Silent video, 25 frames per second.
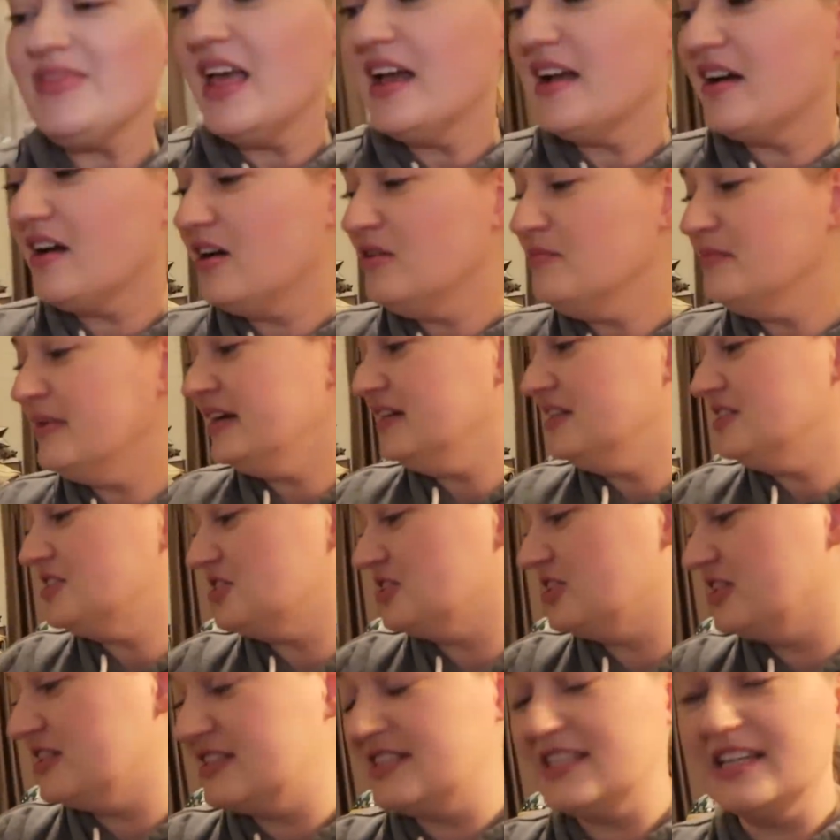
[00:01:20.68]
I called my
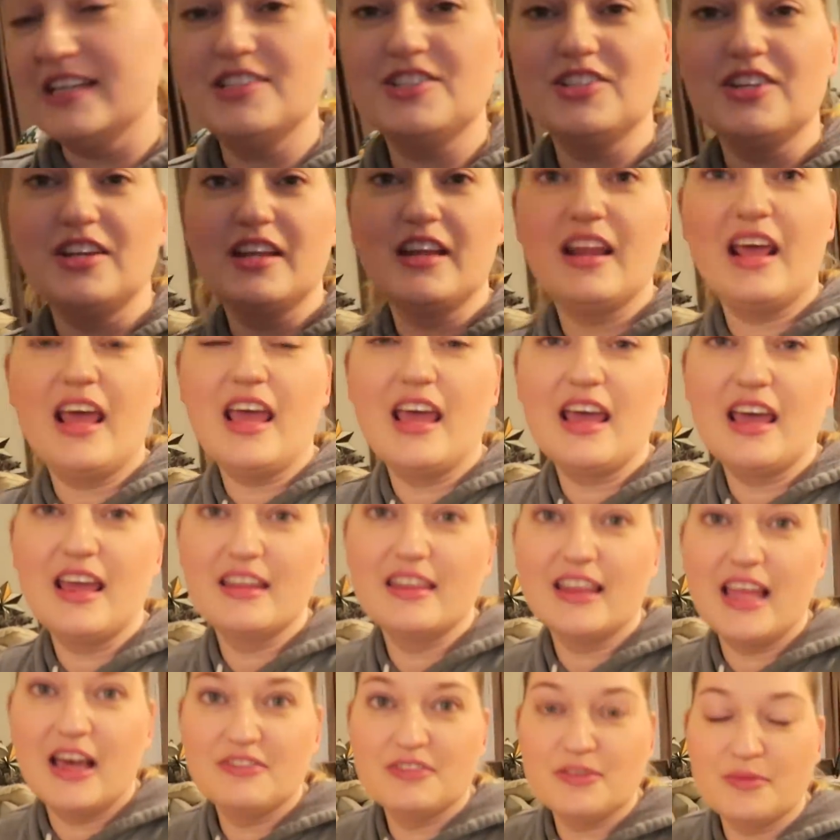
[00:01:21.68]
insurance agent
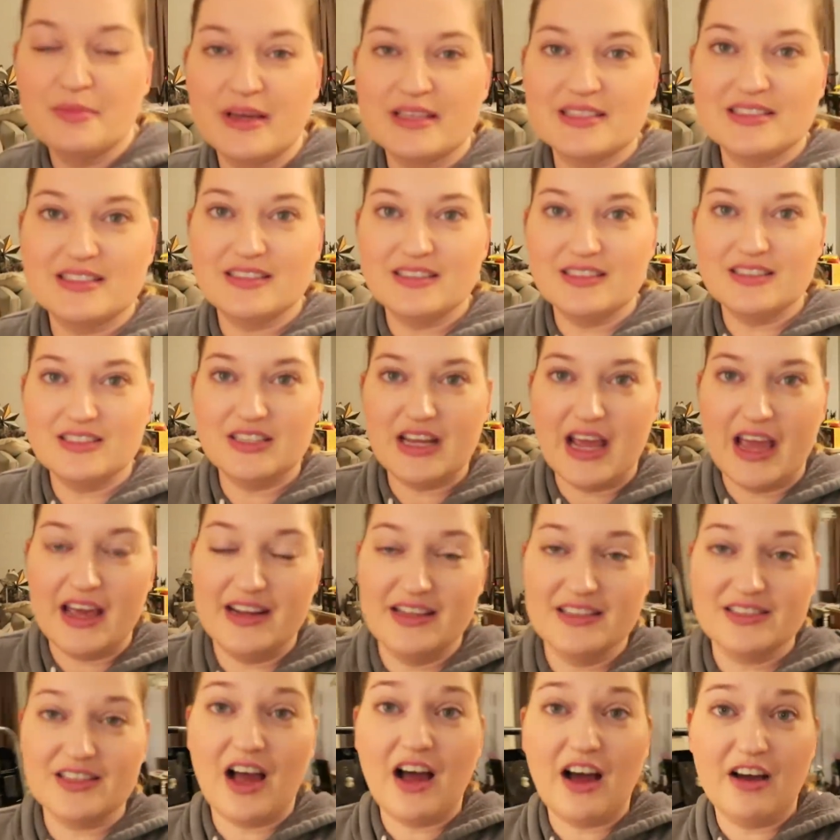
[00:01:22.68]
and left a message at
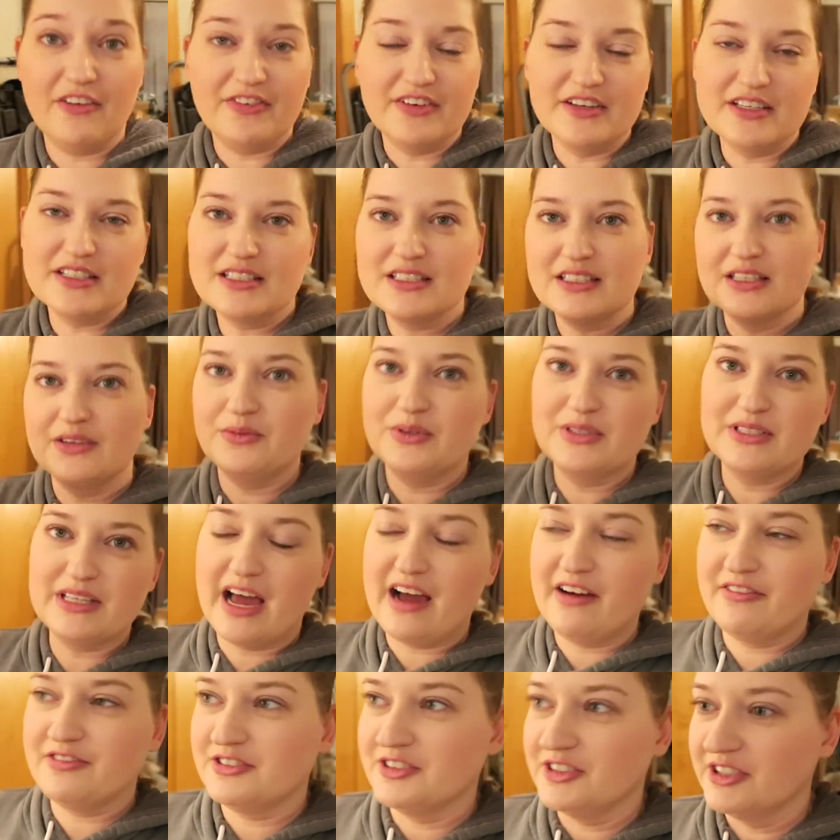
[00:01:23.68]
his office. It was
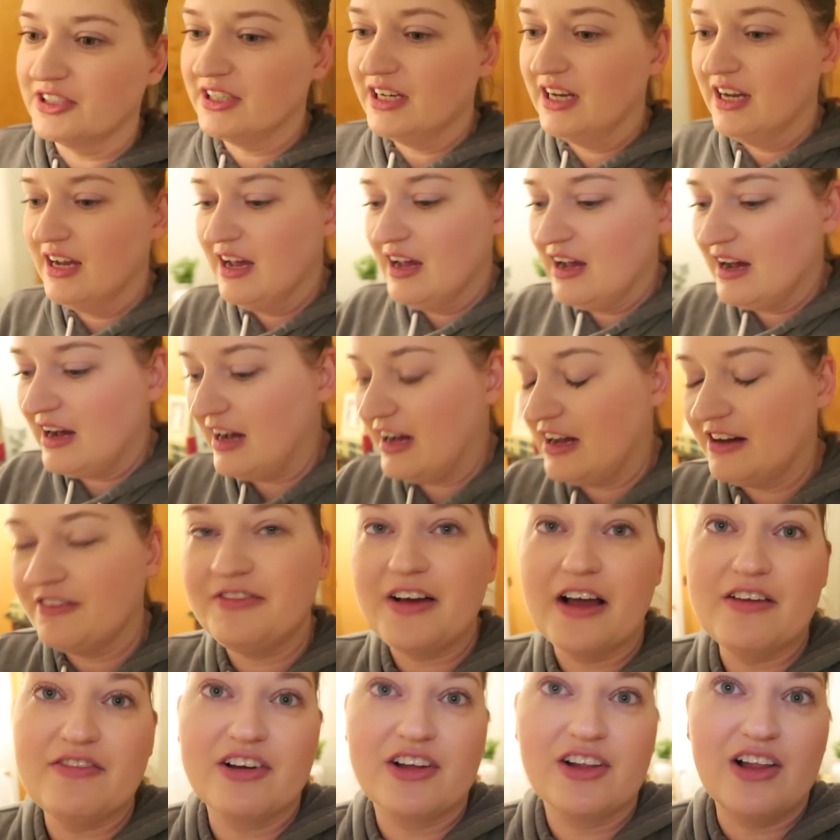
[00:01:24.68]
after uh,
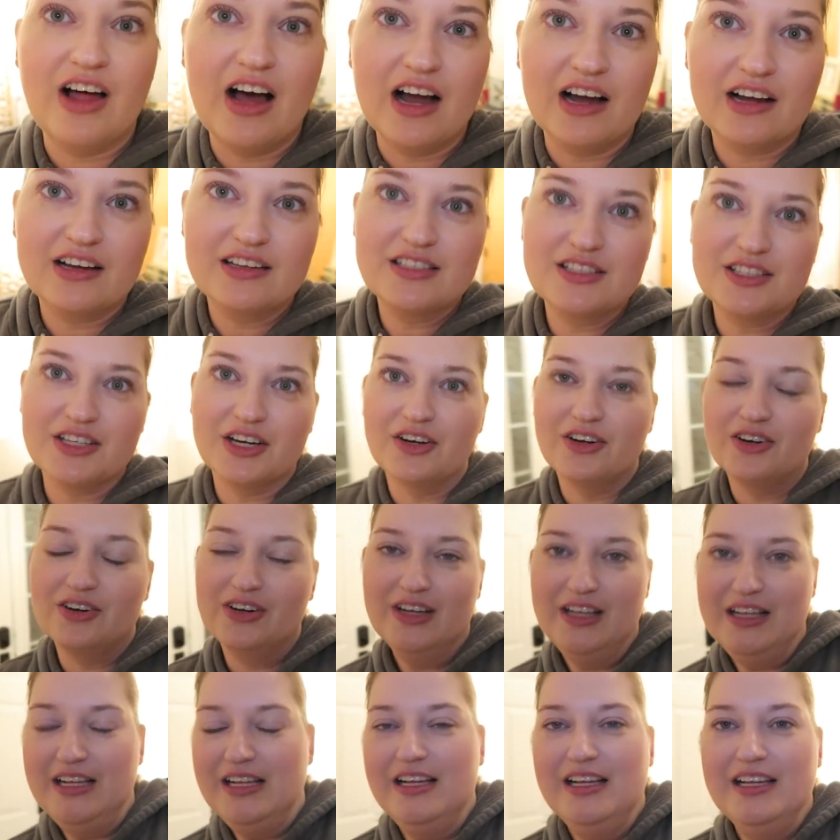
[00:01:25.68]
five o'clock,
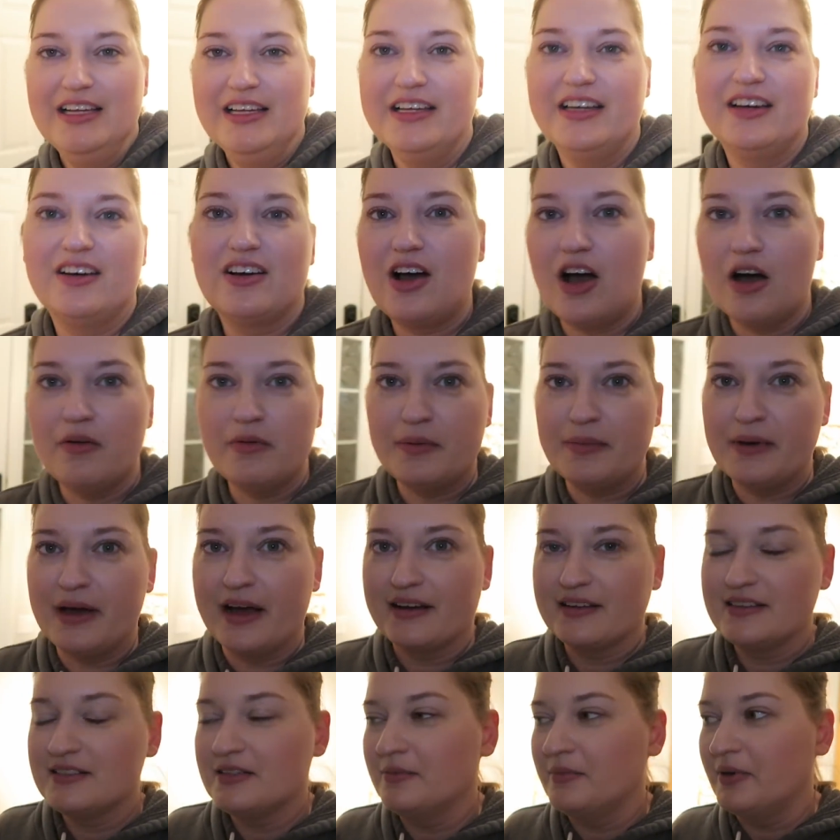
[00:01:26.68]
so he'll call me
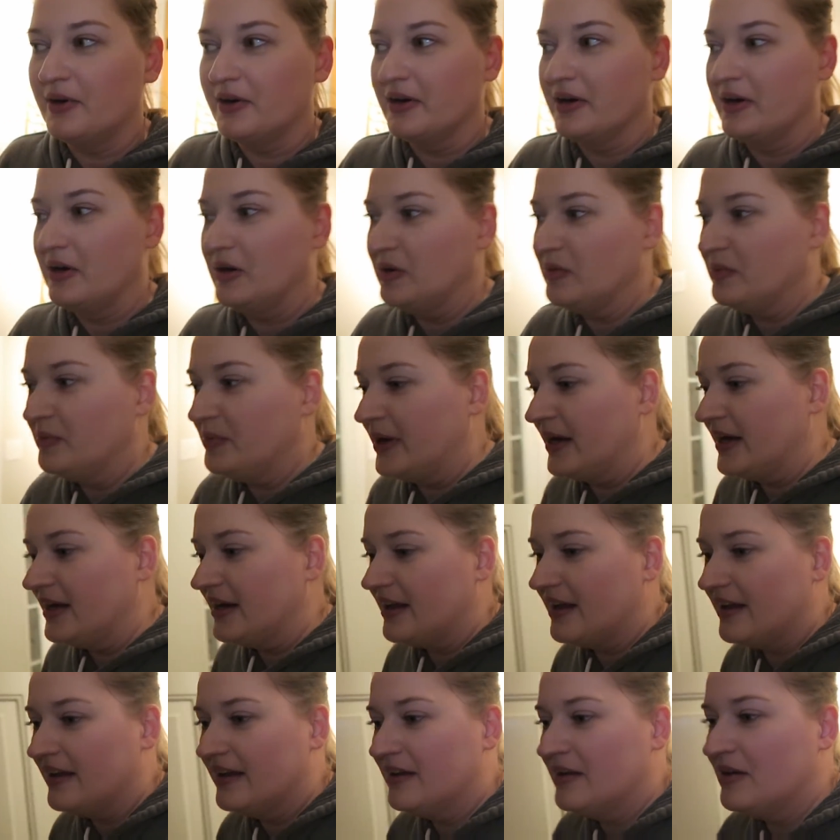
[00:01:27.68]
back tomorrow.
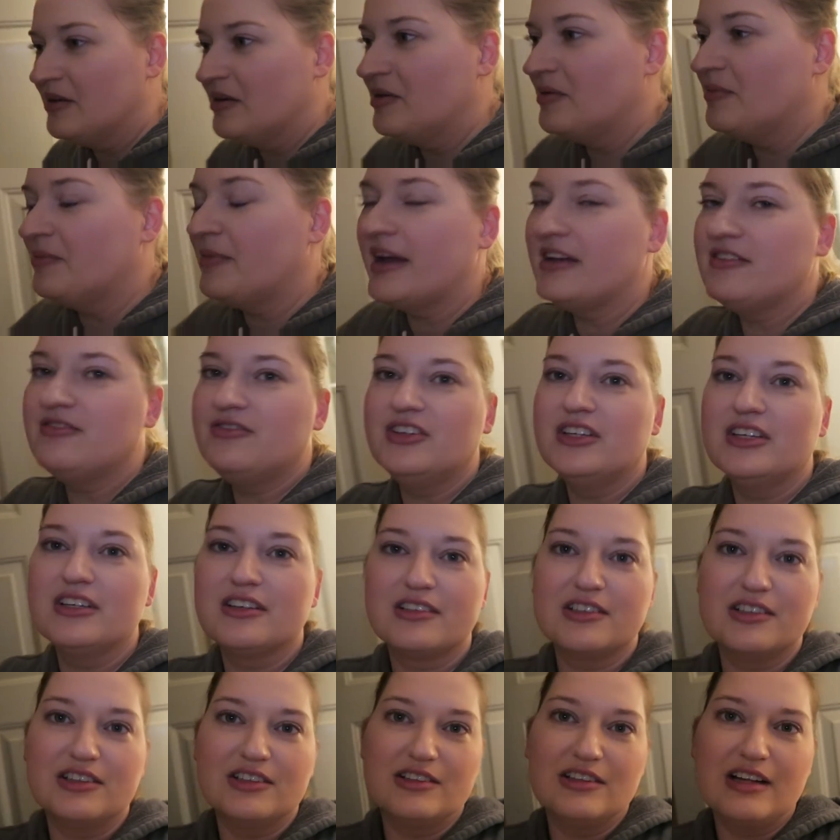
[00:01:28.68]
But my
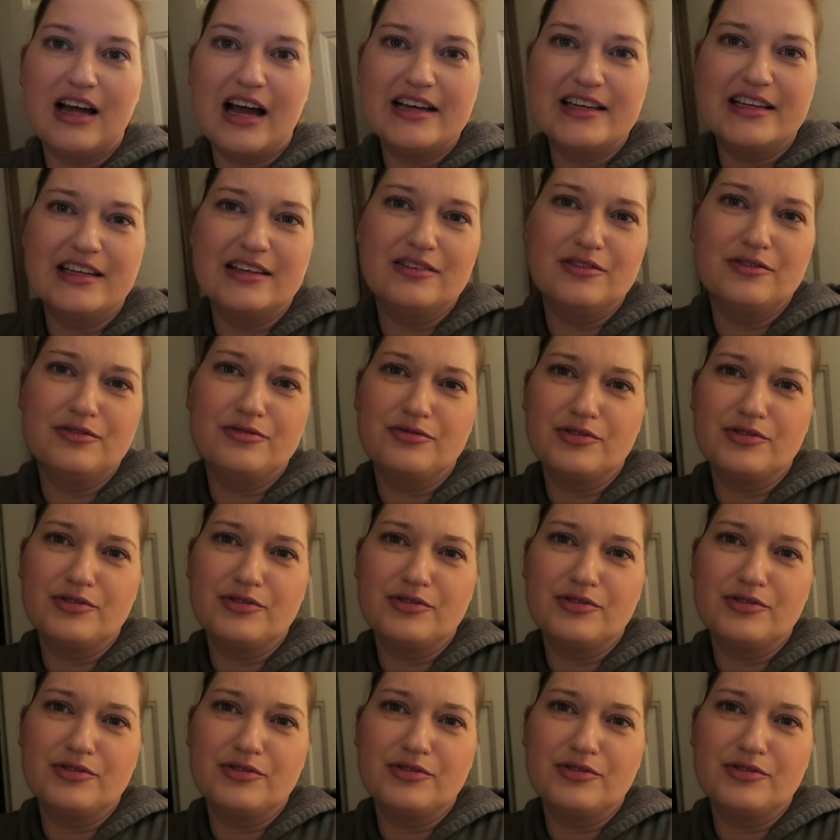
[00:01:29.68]
vehicle, I get